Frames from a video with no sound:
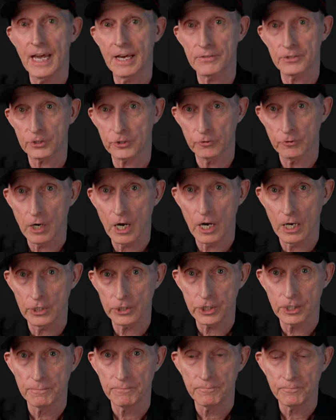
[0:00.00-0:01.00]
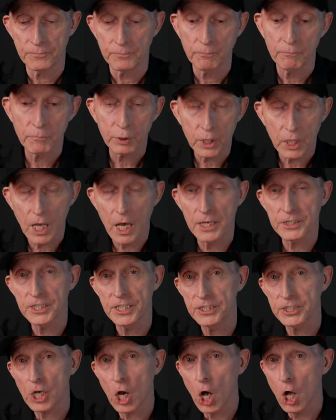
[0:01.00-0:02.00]
out in the garage. Plus,
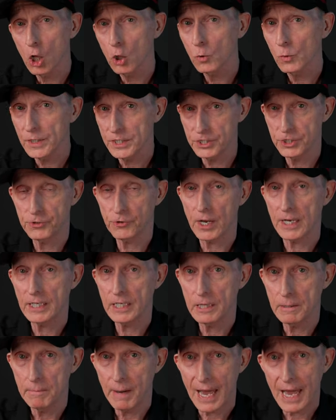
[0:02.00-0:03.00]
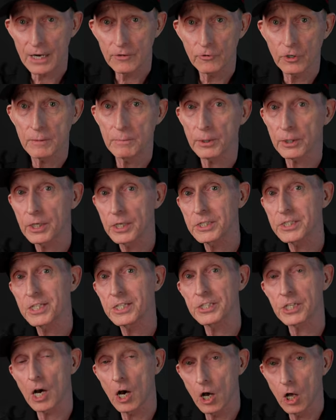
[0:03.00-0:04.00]
it's always draining the battery because
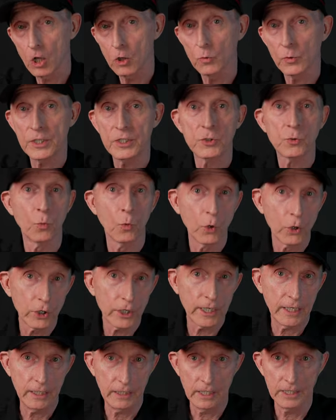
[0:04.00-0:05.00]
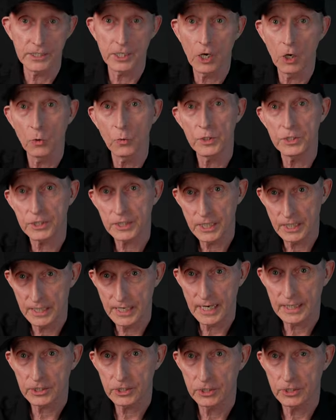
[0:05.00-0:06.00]
it's always working. It's always
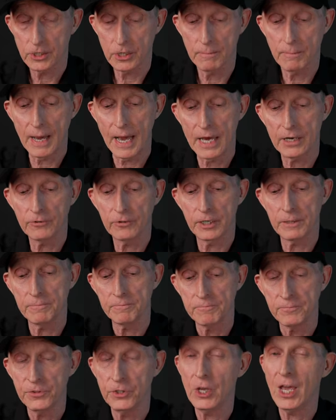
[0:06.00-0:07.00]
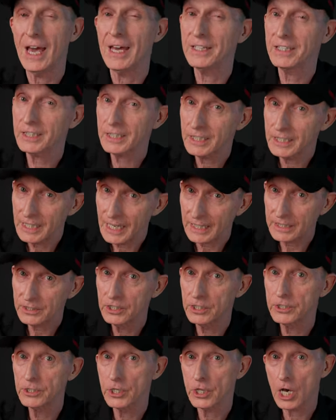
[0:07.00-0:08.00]
connected to the battery. You had to connect
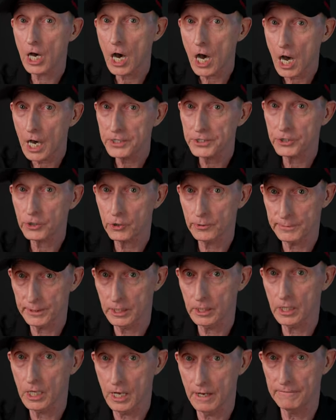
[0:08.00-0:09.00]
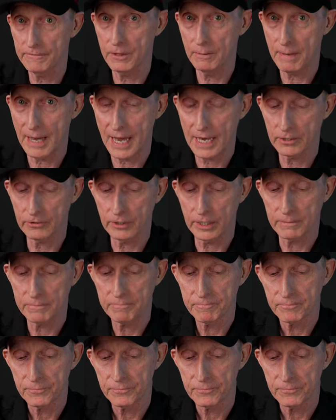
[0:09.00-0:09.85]
it to the hot terminal of the battery.